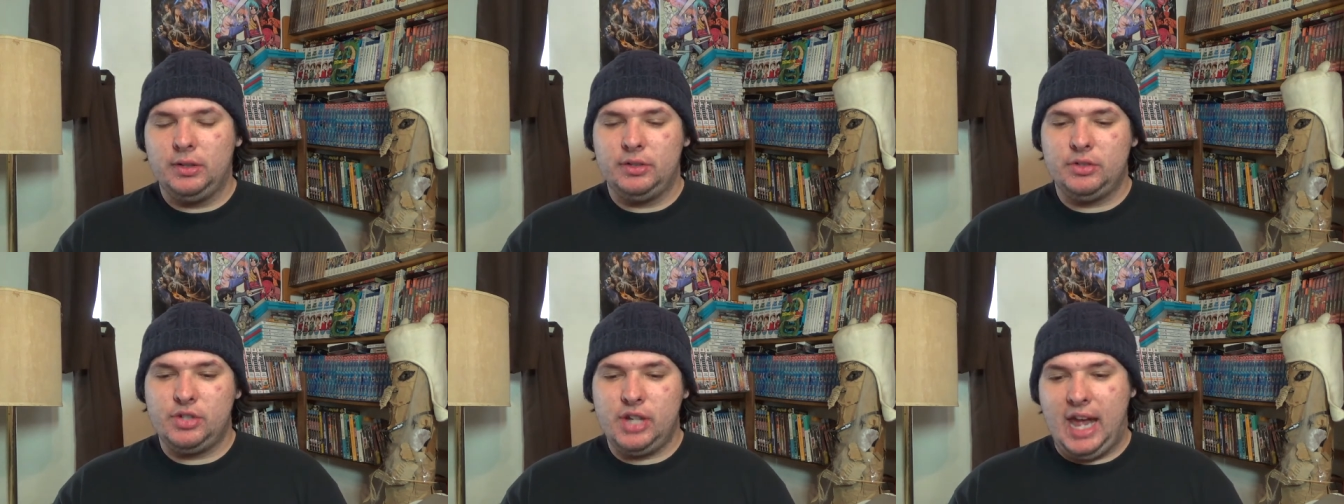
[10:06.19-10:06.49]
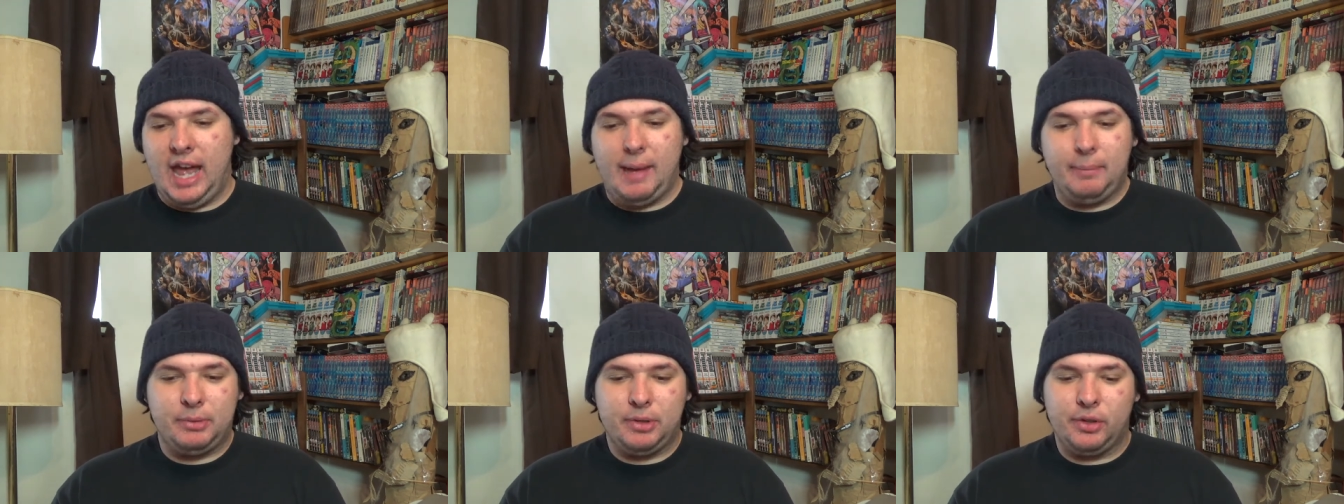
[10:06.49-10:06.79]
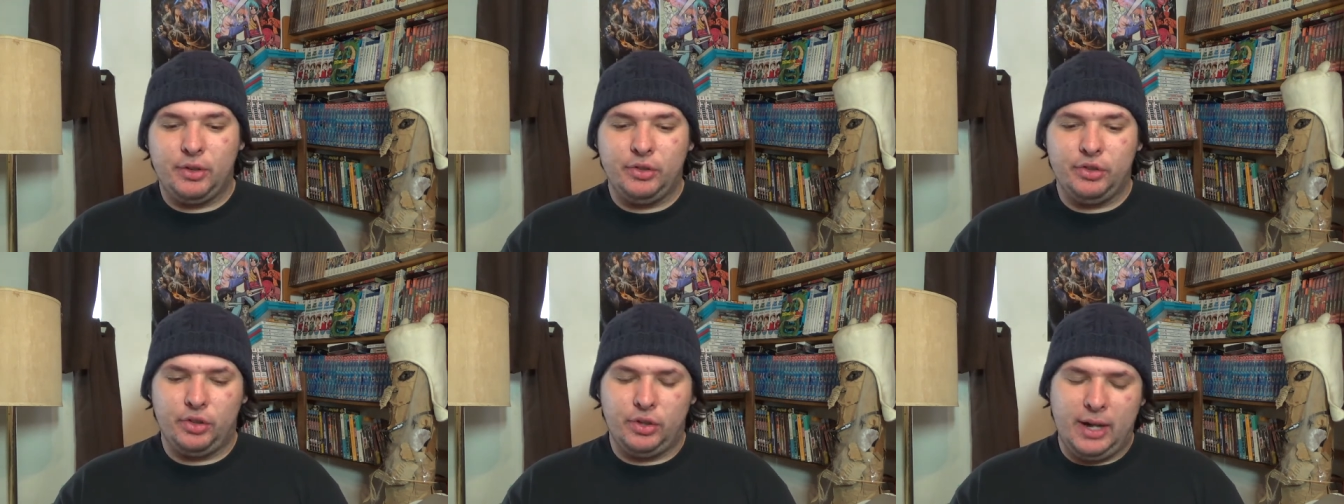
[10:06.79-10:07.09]

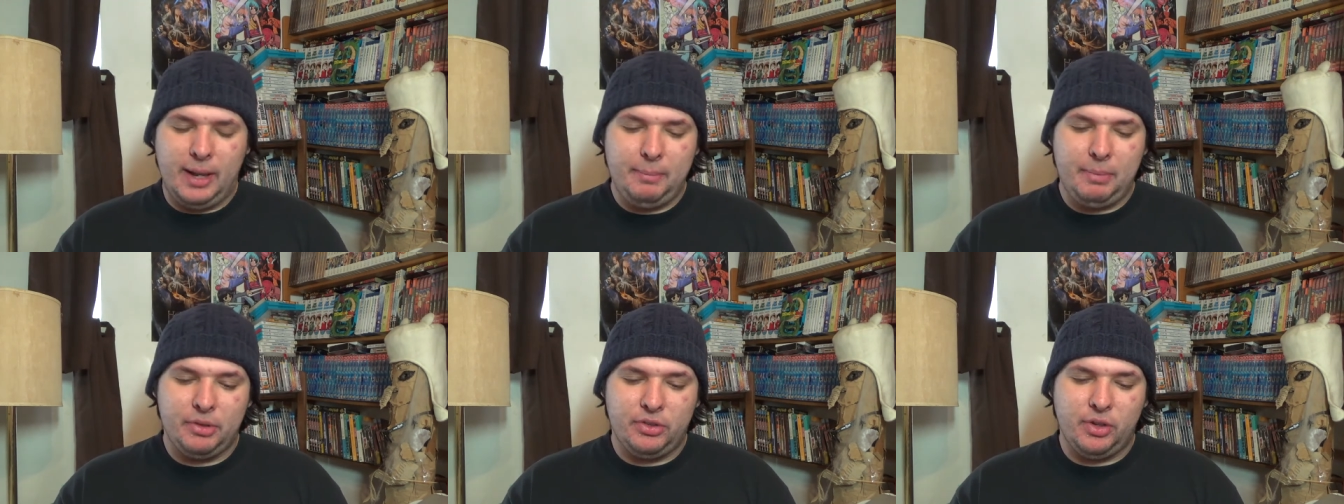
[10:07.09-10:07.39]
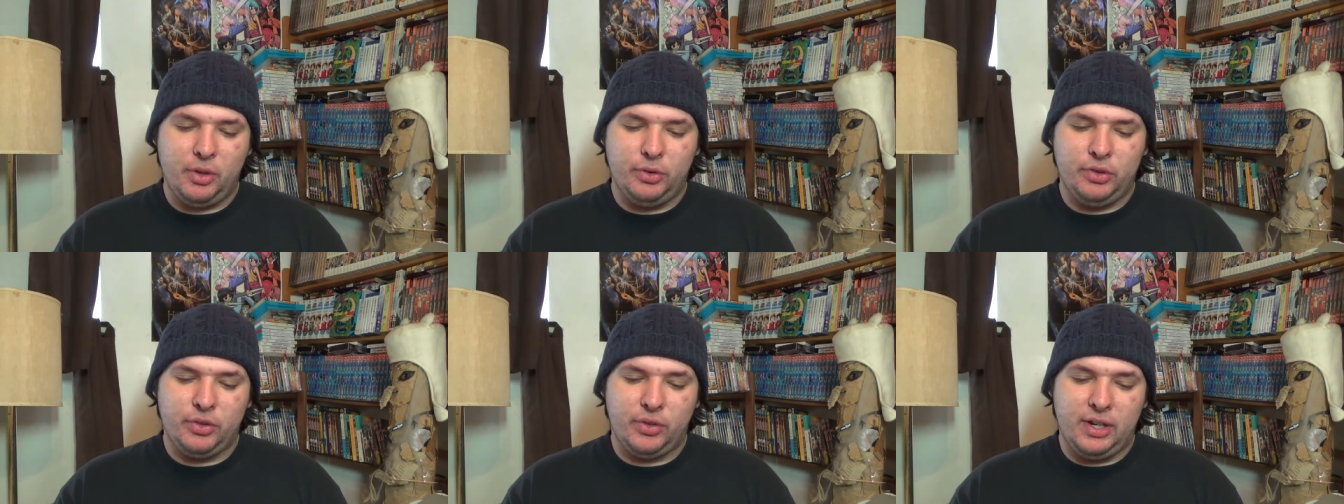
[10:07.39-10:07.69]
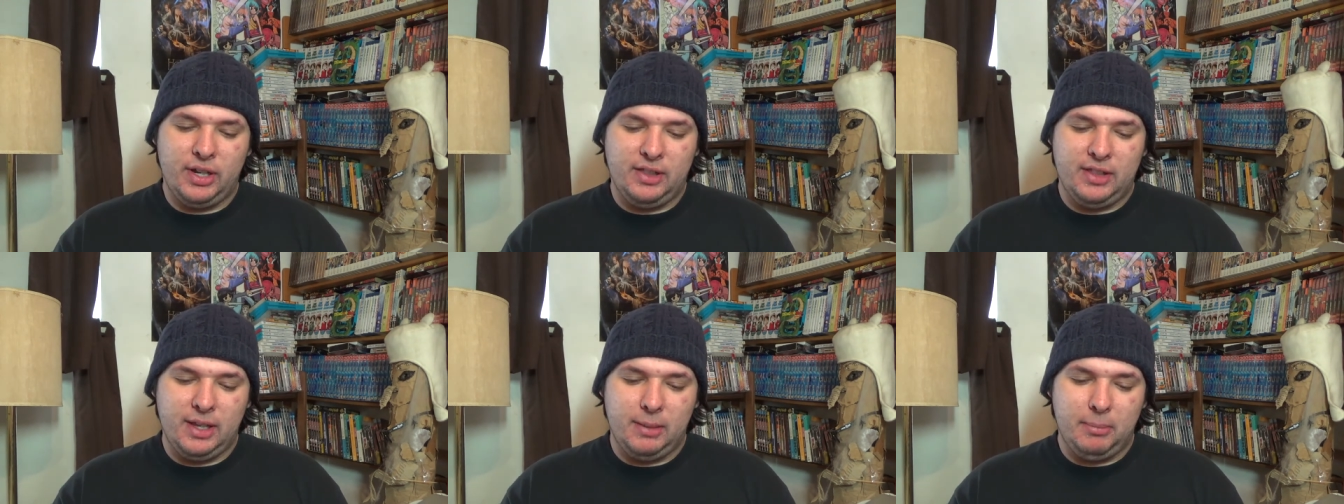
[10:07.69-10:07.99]
chapters or episodes or
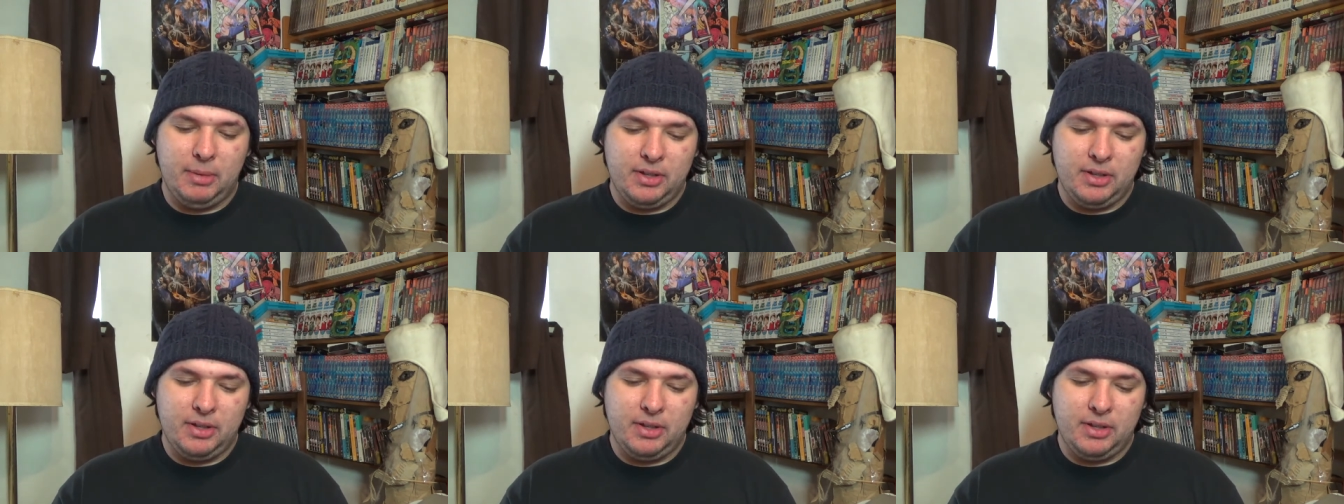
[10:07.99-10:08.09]
anything,